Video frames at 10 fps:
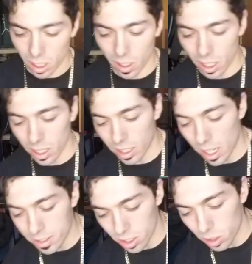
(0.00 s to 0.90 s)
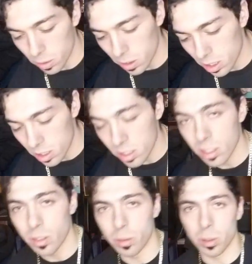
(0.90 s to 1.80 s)
Alright, and as always,
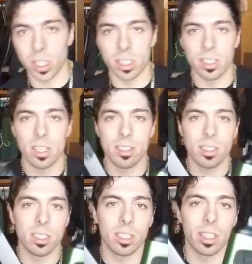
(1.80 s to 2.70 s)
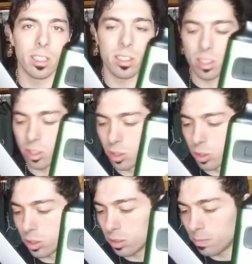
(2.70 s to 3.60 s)
we're gonna test it against the
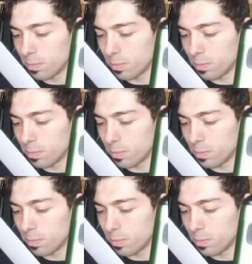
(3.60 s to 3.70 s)
Juul,